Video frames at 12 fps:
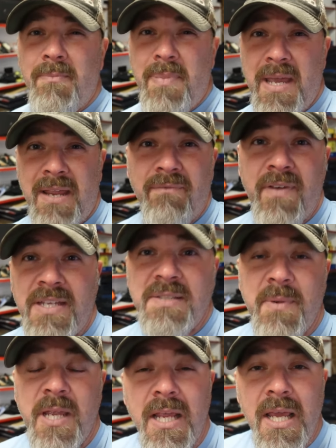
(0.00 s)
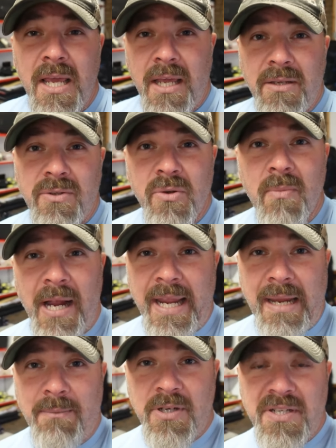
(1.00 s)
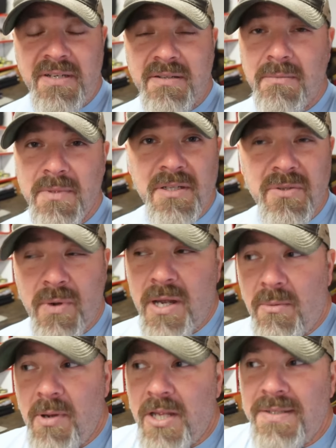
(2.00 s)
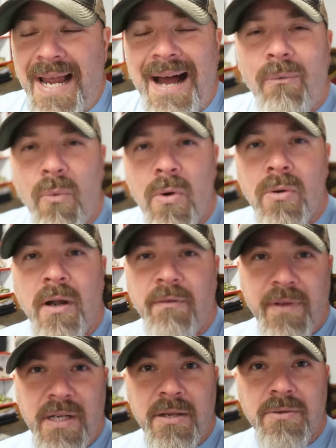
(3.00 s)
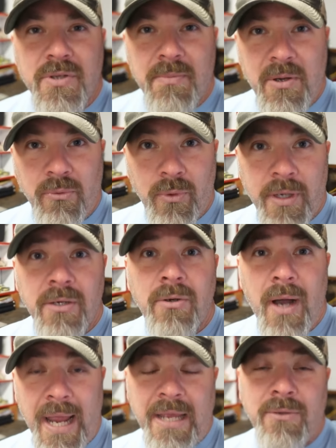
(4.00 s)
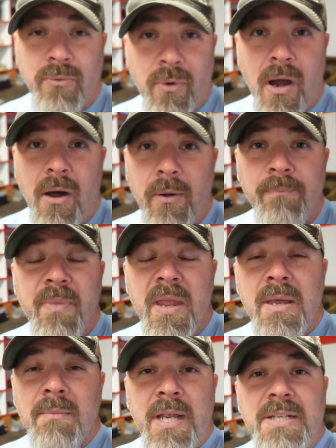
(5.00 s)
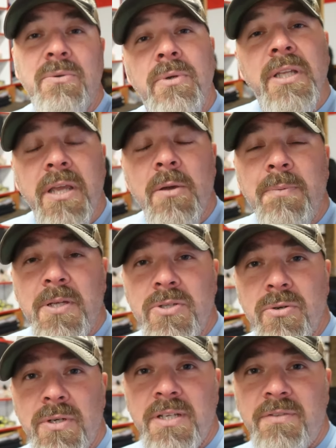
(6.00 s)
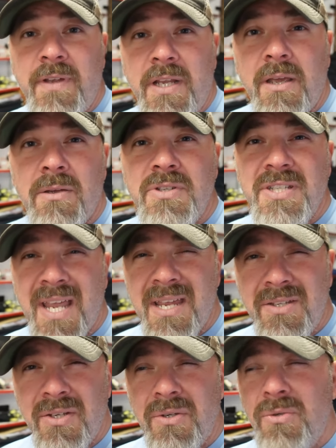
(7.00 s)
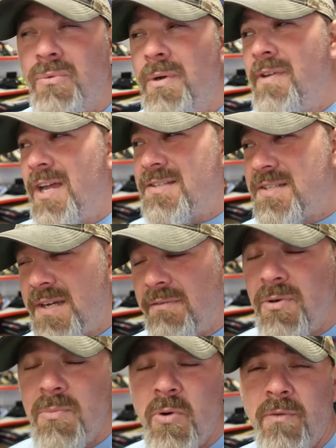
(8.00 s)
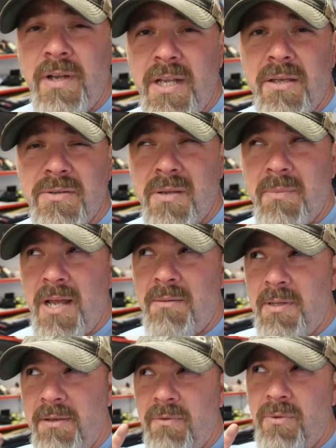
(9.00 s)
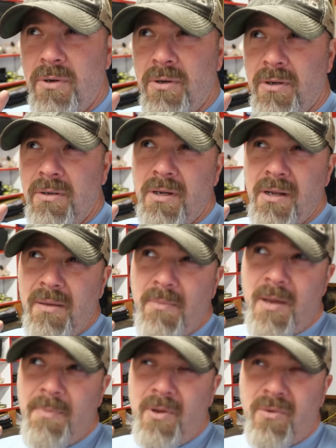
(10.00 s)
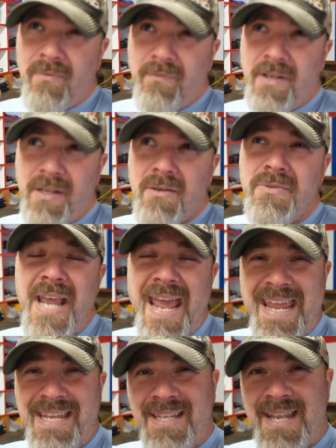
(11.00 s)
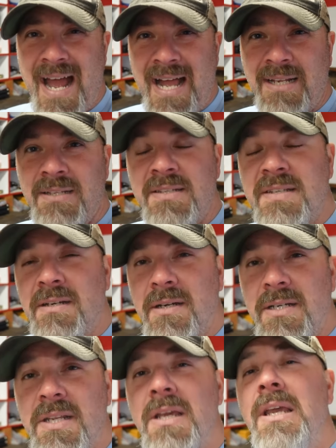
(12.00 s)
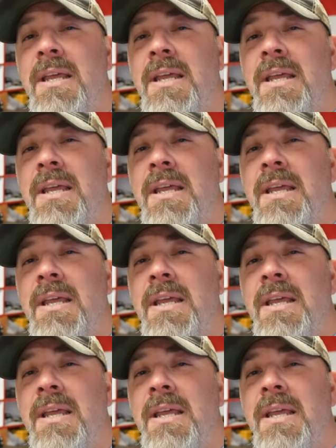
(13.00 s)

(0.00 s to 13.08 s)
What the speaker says: a big investment into my camera systems as well, because I want our videos to be real and raw. But guys, I really hope you enjoyed this video. Stay tuned. We've got several more videos coming out. I believe we're going to come up on videos 8 and 9 in the series.